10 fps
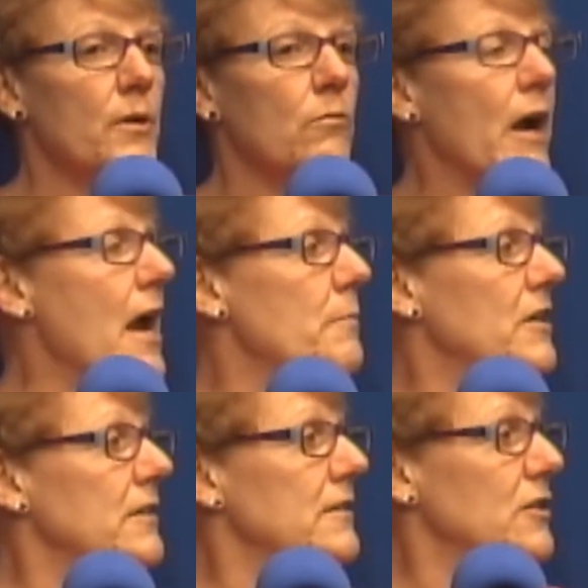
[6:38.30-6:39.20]

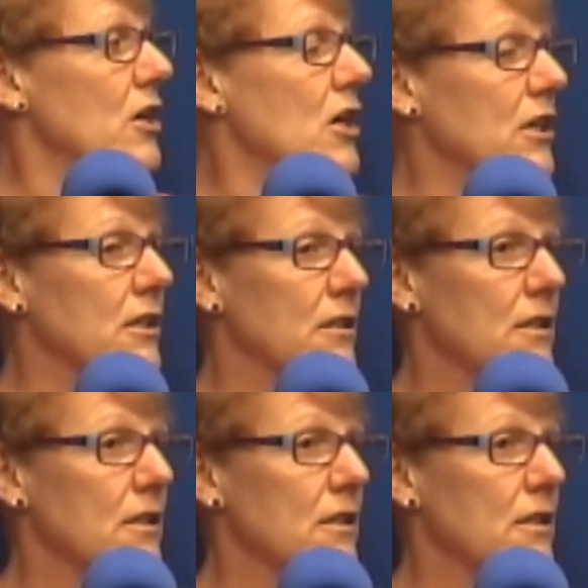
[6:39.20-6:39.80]
rabbit, duck,